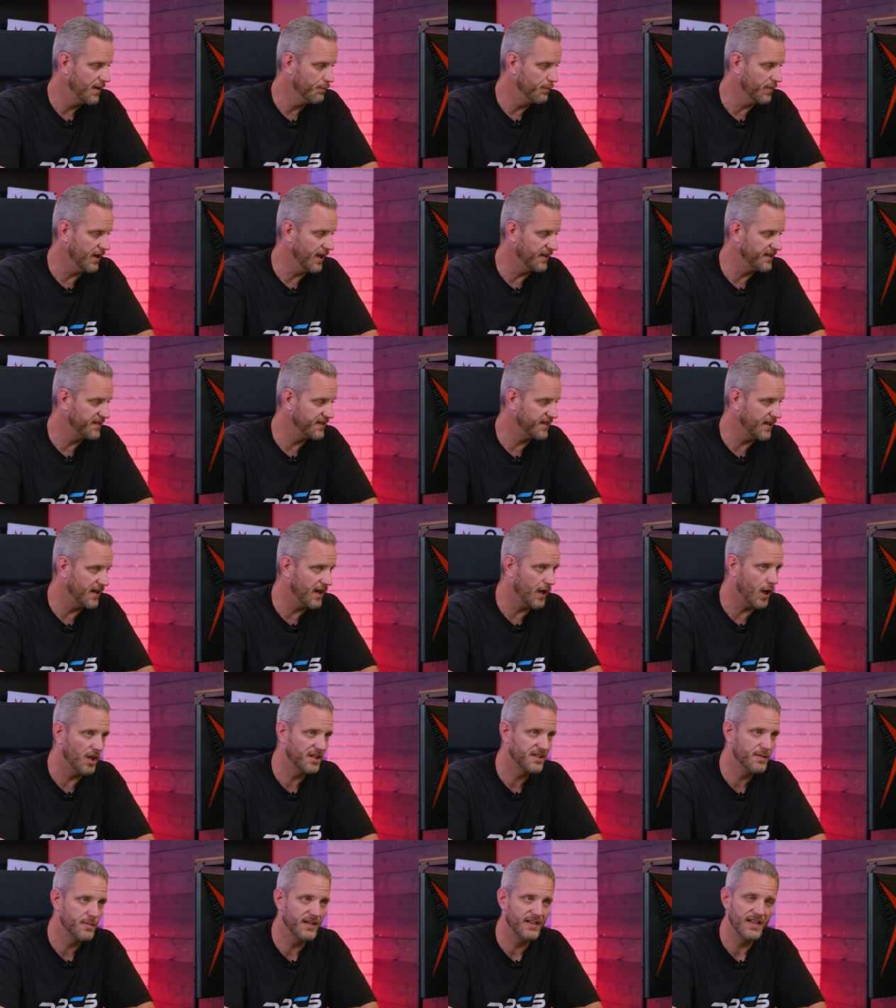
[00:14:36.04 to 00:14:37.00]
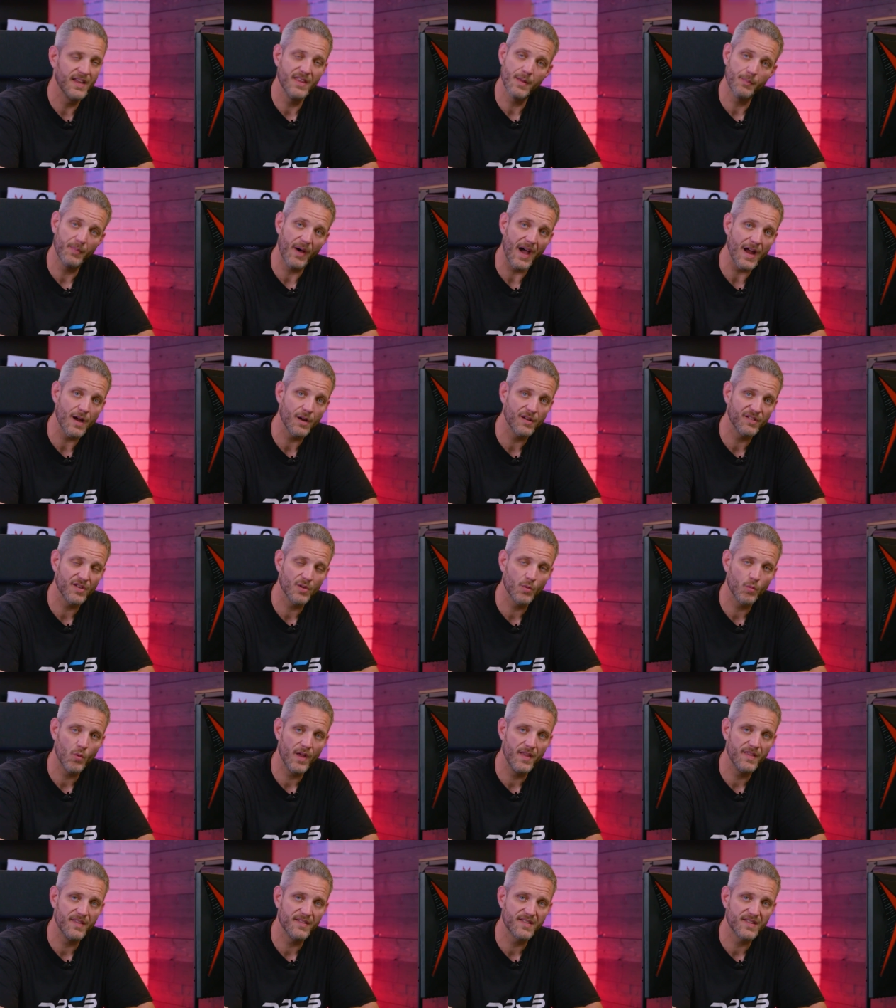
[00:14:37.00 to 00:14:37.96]
But uh, ultimately, the buyers are the
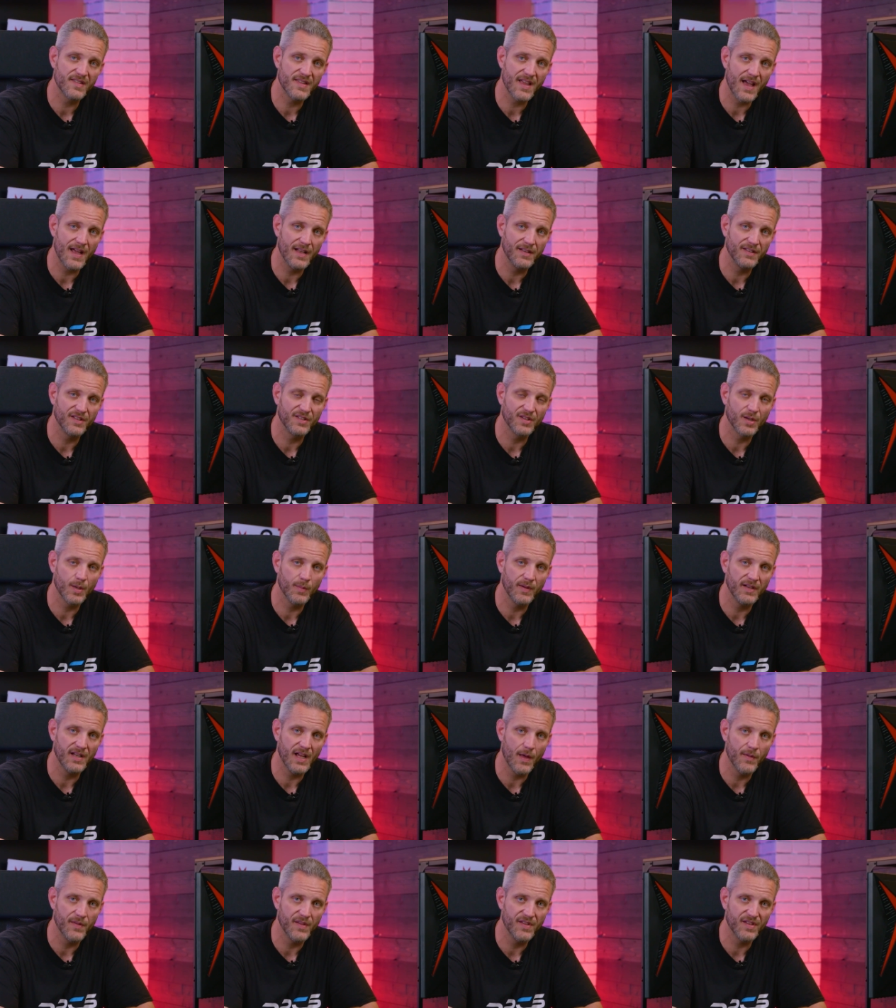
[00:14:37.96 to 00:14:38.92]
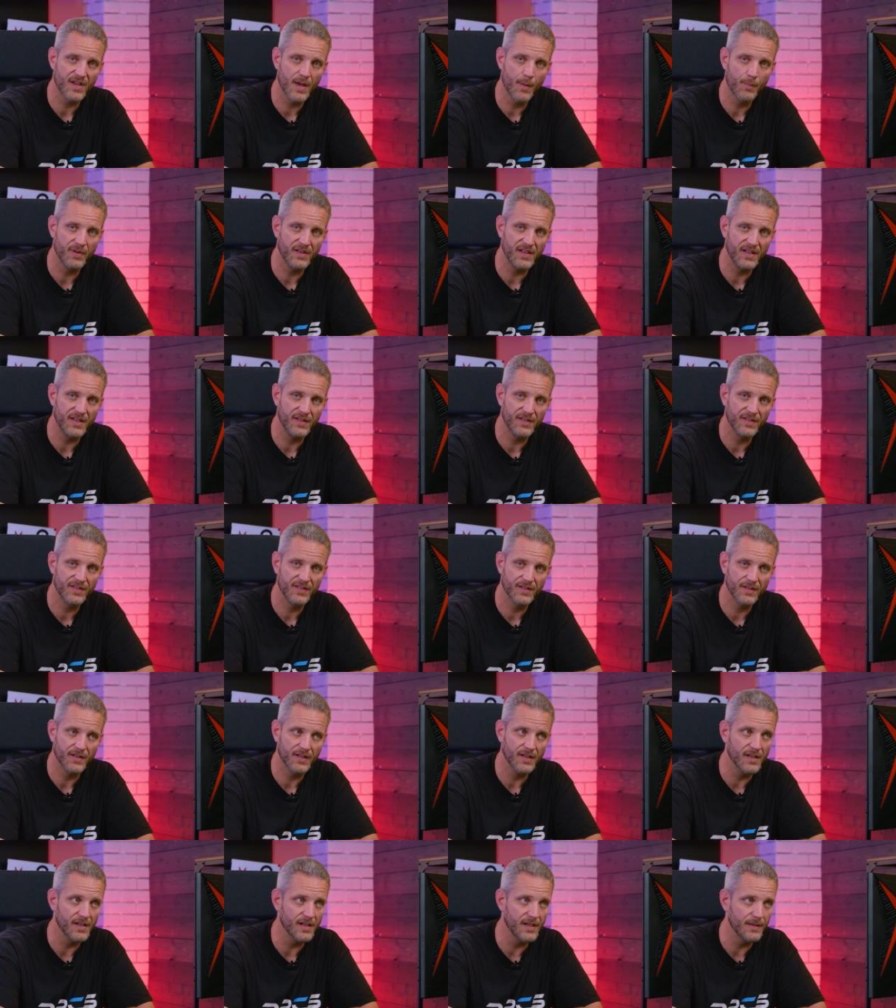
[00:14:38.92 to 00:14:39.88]
ones that determine how these companies
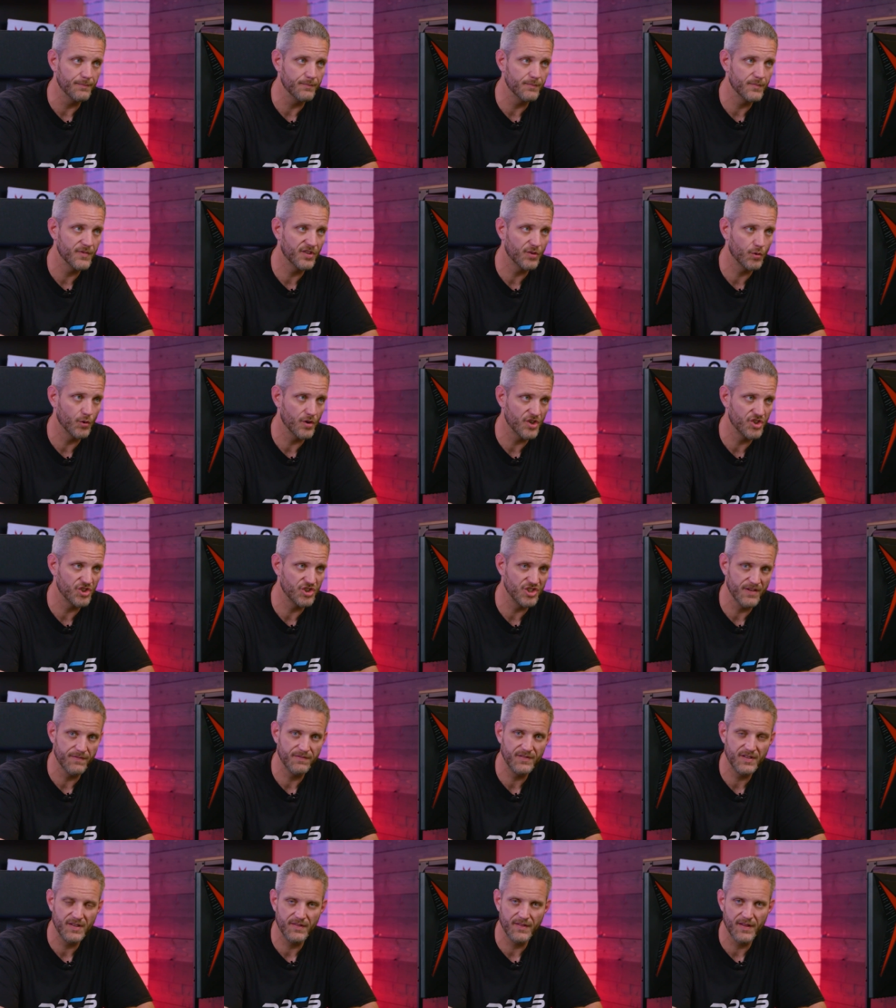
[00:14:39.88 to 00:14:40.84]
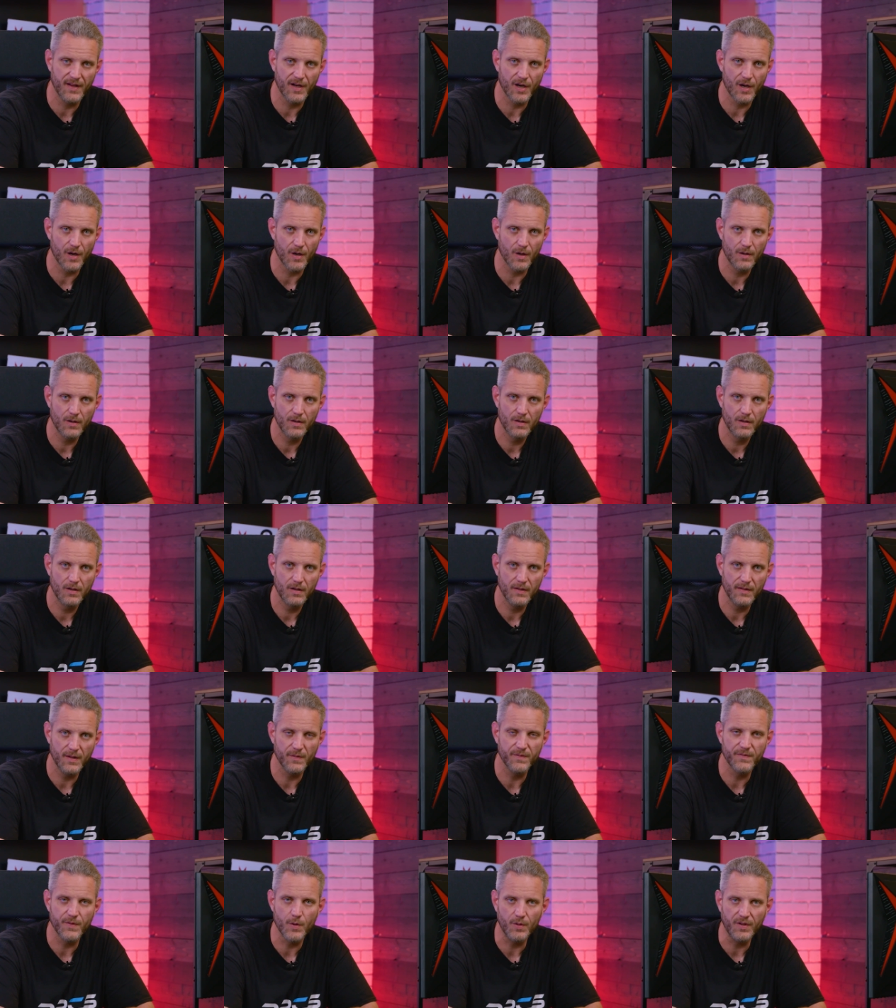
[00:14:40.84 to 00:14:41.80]
uh, sort of shift their,
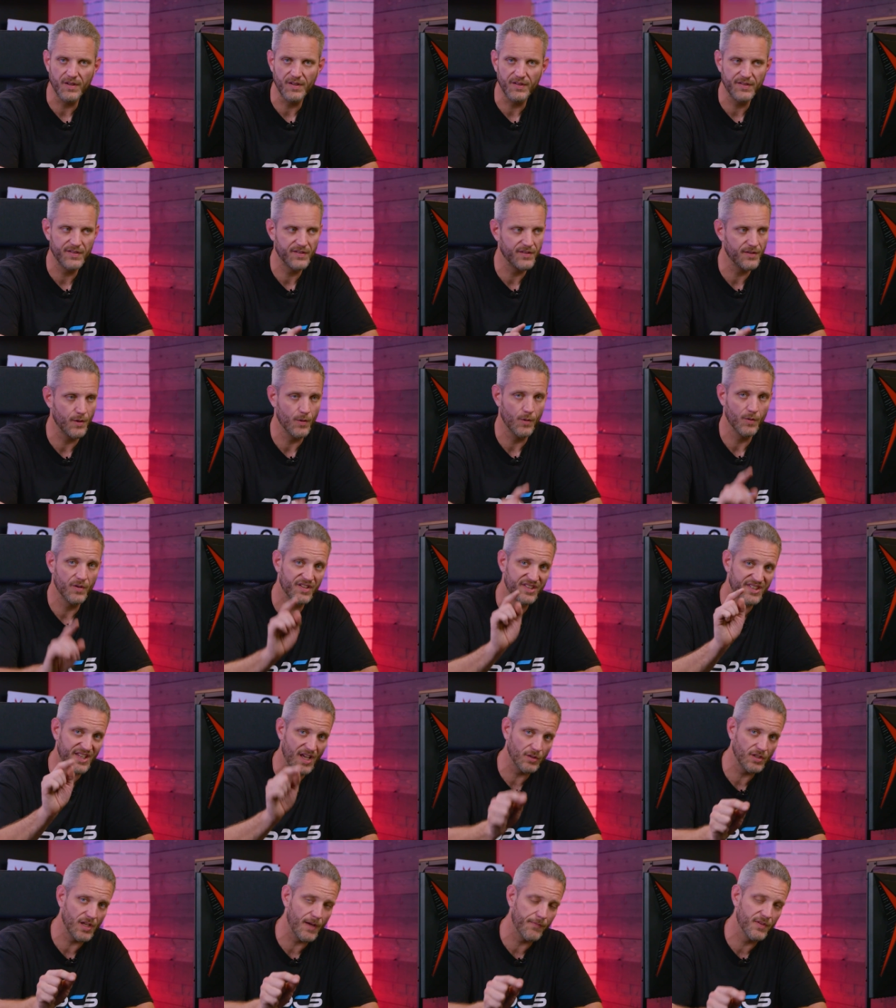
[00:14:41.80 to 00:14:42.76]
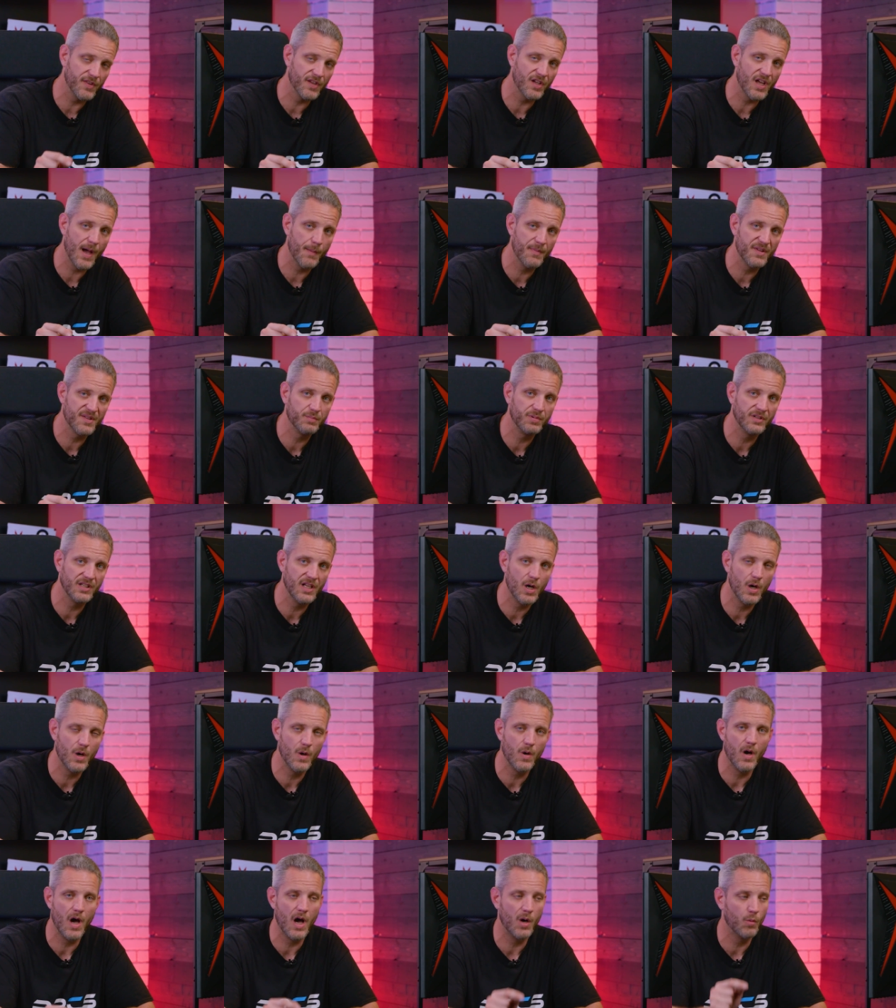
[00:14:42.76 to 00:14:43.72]
their focus. So sound off in the comments
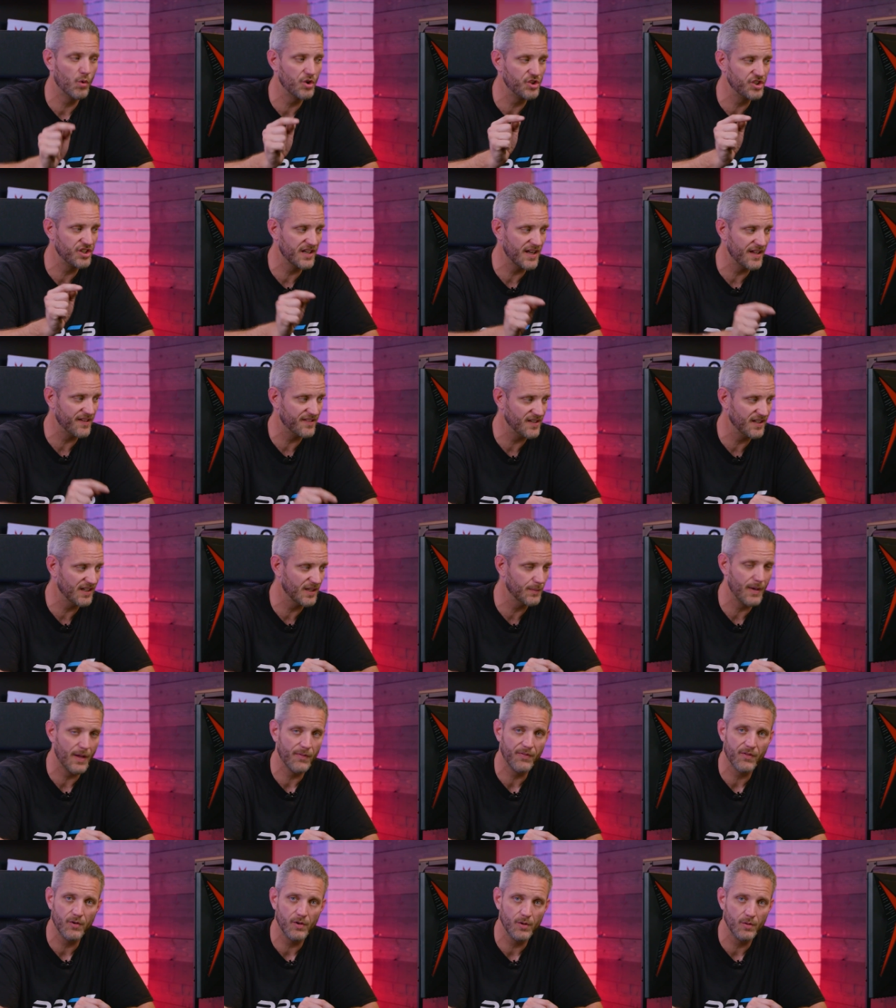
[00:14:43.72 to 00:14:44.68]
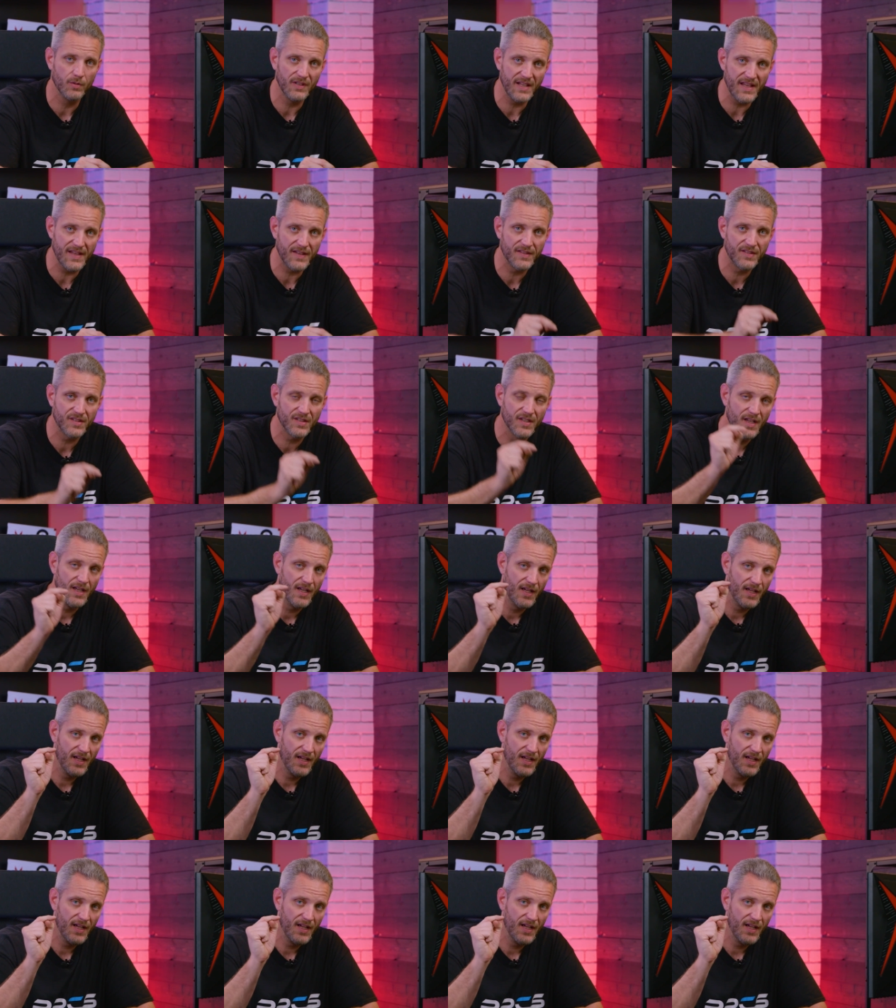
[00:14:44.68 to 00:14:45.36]
below on what you guys think about the new leaks.